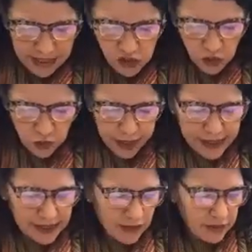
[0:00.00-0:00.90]
But then
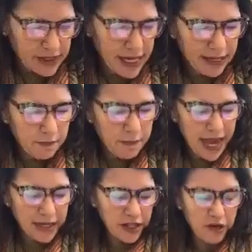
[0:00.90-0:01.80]
Teresa was like,
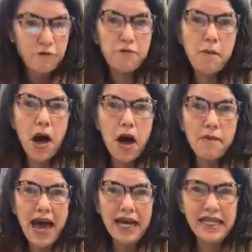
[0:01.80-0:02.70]
bend their
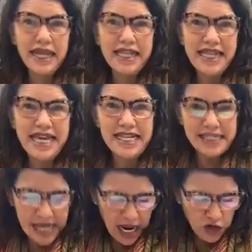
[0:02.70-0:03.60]
paw back like
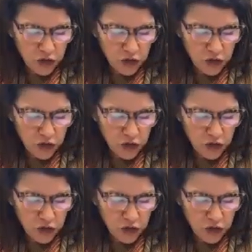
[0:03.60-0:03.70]
this, mm.